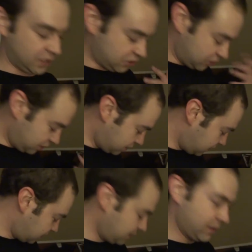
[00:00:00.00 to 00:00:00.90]
my
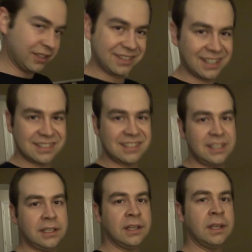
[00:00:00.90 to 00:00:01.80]
shirt, all
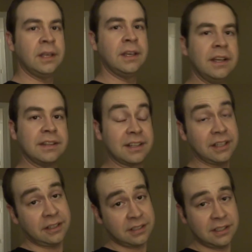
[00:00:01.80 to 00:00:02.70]
dusty. The
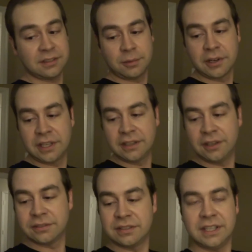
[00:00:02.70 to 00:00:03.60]
Claritin is working
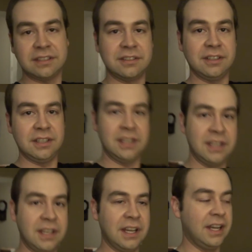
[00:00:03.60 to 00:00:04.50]
though, so that's good.
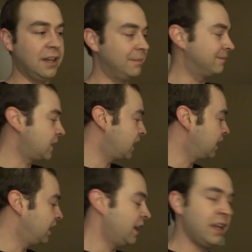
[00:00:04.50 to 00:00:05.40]

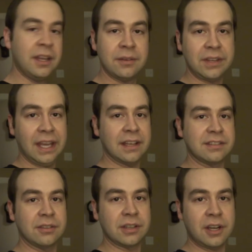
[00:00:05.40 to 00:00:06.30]
But
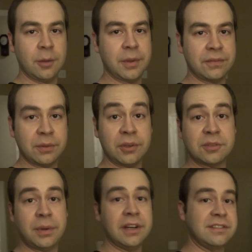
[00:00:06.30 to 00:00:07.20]
yeah, so the carpet for the
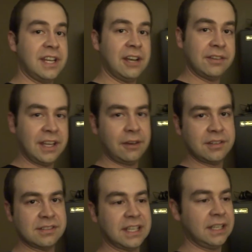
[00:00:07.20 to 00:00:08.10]
most part is out.
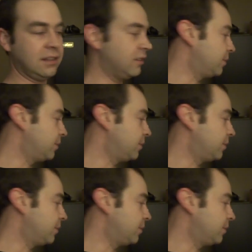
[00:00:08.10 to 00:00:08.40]
Now I just gotta get a